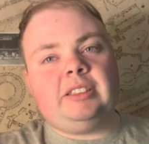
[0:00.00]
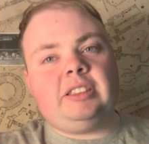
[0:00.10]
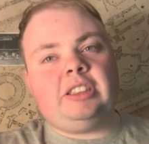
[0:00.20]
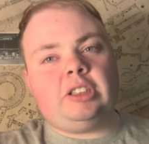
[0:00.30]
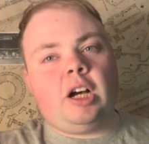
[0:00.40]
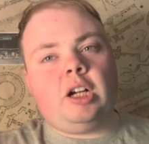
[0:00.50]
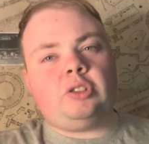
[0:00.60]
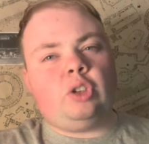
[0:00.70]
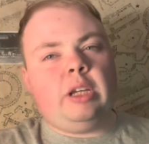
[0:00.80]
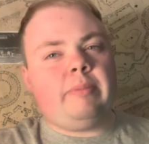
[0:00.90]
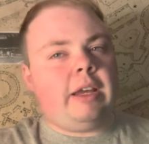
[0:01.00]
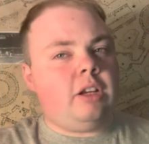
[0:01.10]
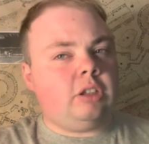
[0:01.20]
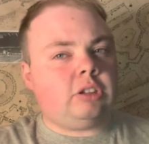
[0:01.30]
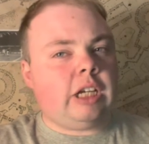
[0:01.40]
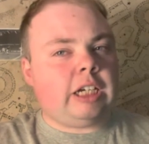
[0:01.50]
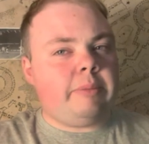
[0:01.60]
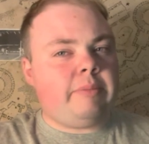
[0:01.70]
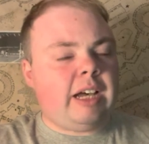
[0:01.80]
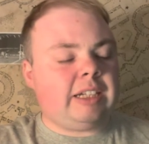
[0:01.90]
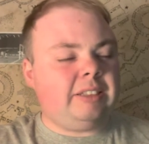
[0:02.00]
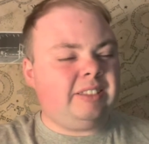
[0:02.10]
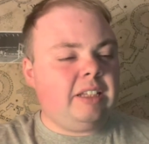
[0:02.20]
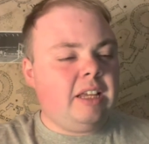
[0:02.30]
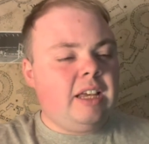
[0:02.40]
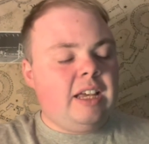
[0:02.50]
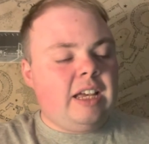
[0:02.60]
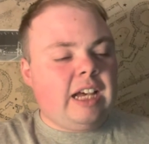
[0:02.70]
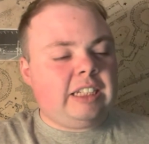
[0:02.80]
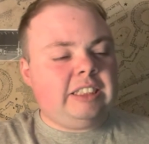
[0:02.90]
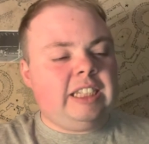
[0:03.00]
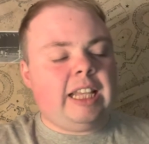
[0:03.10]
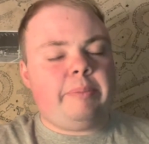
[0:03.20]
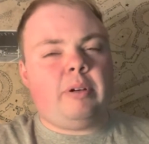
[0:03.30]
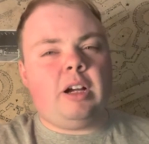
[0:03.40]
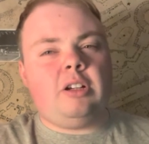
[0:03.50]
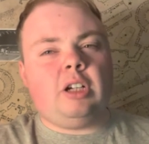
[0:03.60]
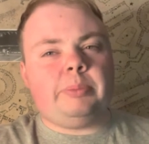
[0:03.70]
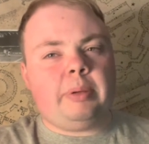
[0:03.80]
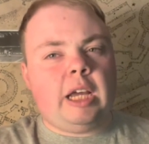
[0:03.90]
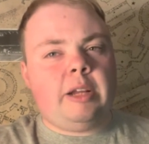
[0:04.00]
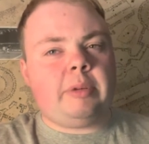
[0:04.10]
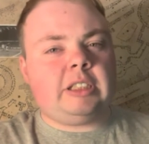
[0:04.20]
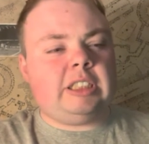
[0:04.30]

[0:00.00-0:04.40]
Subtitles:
start or he might not start. I can see Lampard not playing him. I can